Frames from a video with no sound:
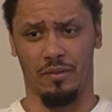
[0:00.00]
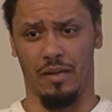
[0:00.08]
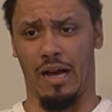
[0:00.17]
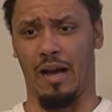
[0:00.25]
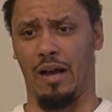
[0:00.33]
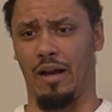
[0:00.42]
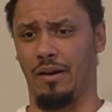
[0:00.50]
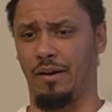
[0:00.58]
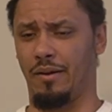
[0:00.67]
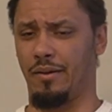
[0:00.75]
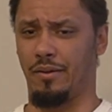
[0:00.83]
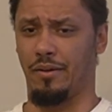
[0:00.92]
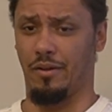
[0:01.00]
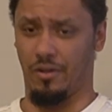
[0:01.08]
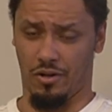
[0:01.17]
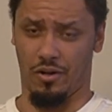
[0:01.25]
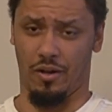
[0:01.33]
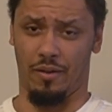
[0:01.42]

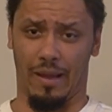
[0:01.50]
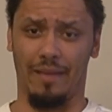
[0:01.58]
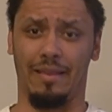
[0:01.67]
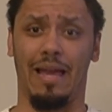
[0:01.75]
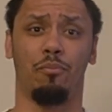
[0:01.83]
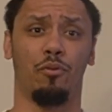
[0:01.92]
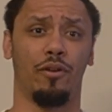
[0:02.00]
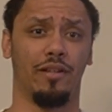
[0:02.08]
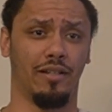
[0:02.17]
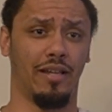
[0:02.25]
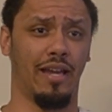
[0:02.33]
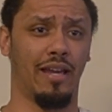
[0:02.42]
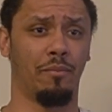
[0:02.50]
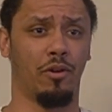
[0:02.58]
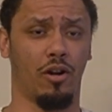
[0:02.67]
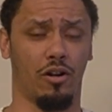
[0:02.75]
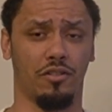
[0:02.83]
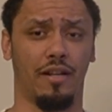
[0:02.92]
at that point in the game,
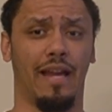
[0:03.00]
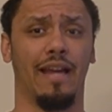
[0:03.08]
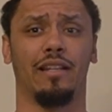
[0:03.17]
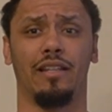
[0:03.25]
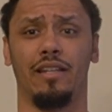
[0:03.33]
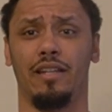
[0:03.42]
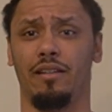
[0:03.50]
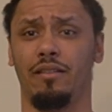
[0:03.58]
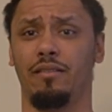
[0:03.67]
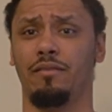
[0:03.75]
Carlton had a lead.